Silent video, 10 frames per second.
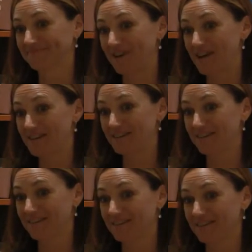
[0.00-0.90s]
Right?
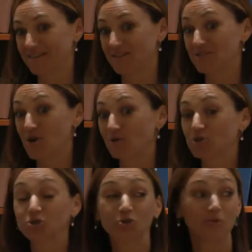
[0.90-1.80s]
So
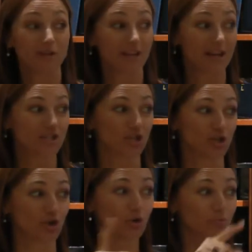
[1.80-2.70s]
true
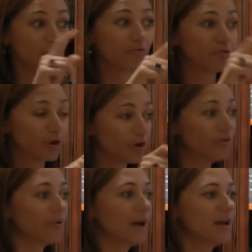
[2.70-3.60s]
communication. Your
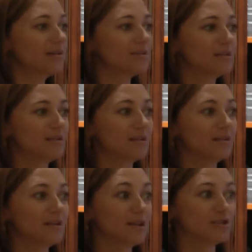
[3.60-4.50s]
referral rate
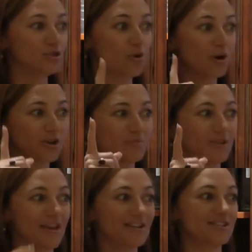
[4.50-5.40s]
is your
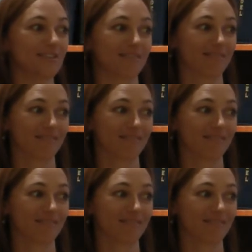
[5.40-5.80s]
communication.